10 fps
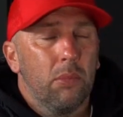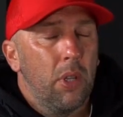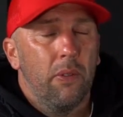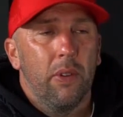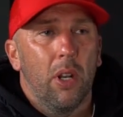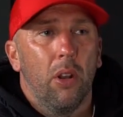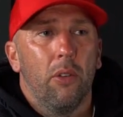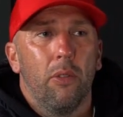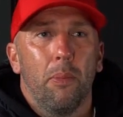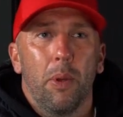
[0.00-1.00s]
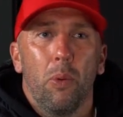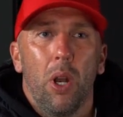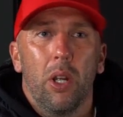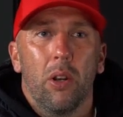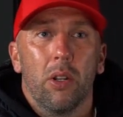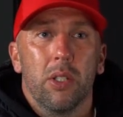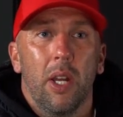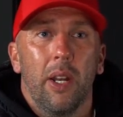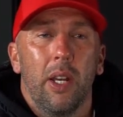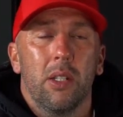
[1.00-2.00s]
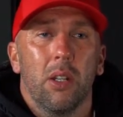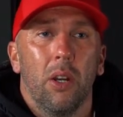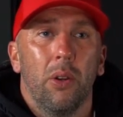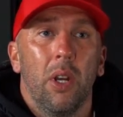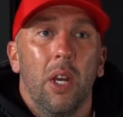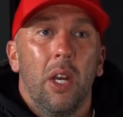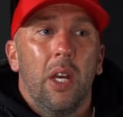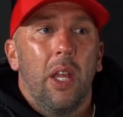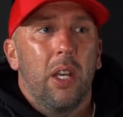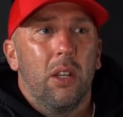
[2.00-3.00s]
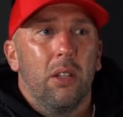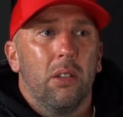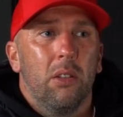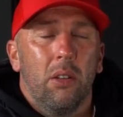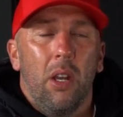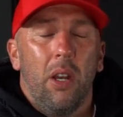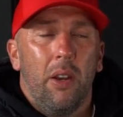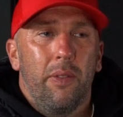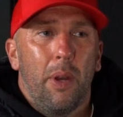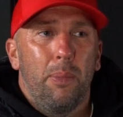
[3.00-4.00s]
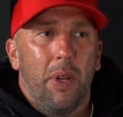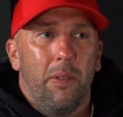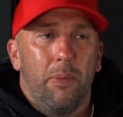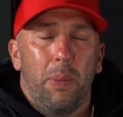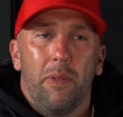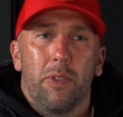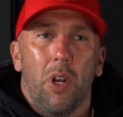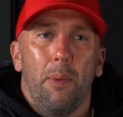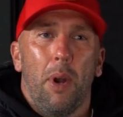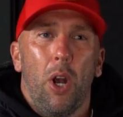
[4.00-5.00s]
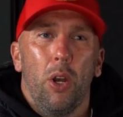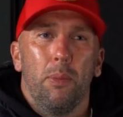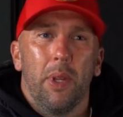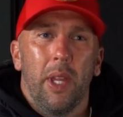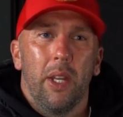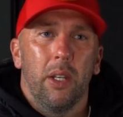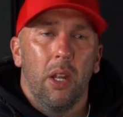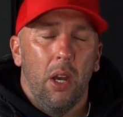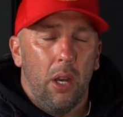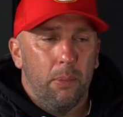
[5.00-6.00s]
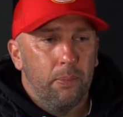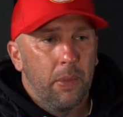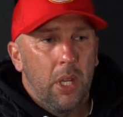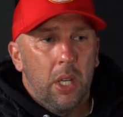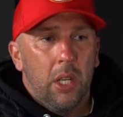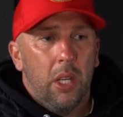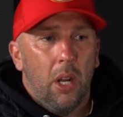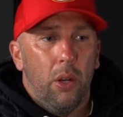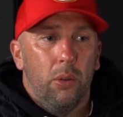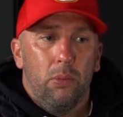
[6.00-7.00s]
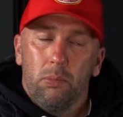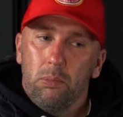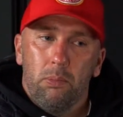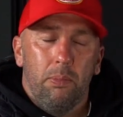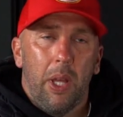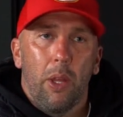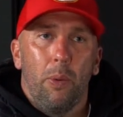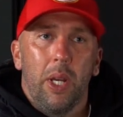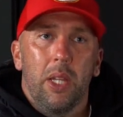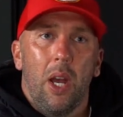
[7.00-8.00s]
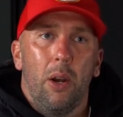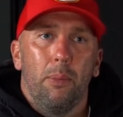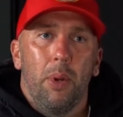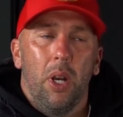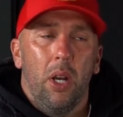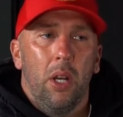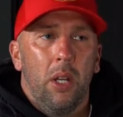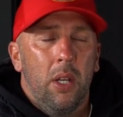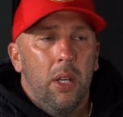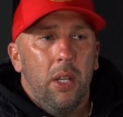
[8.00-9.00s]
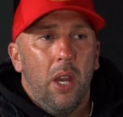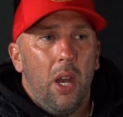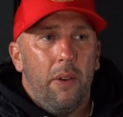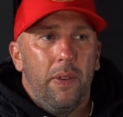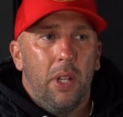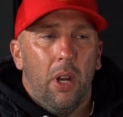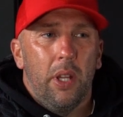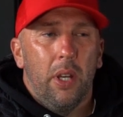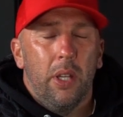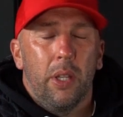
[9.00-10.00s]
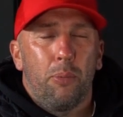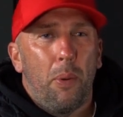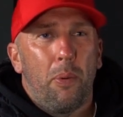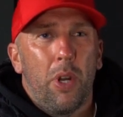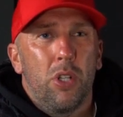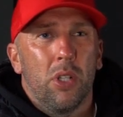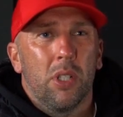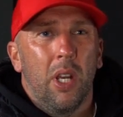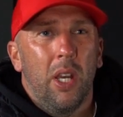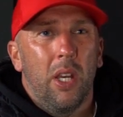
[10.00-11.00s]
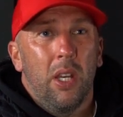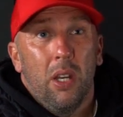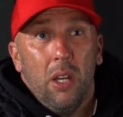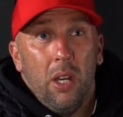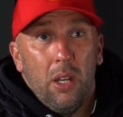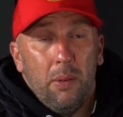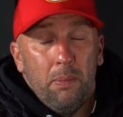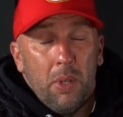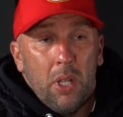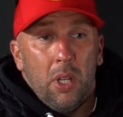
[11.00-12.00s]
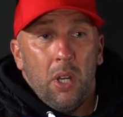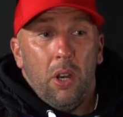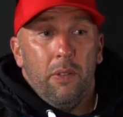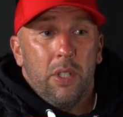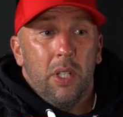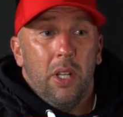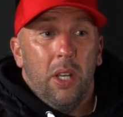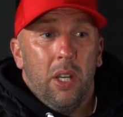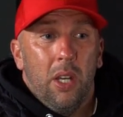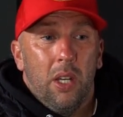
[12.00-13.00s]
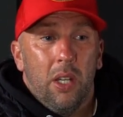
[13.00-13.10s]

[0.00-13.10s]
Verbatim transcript: don't think a lot of them be working on a Saturday, so they can have that bit of time at home and then, you know, make their way down. But yeah, I think like the preparation's key. Obviously,